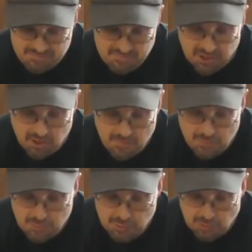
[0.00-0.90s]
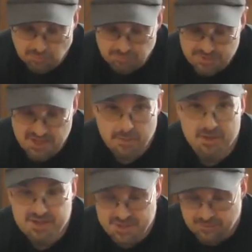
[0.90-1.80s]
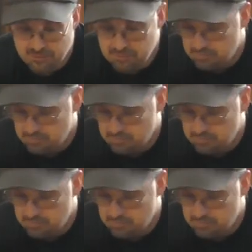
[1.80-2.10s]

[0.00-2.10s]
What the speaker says: middle of the room, sitting about 7.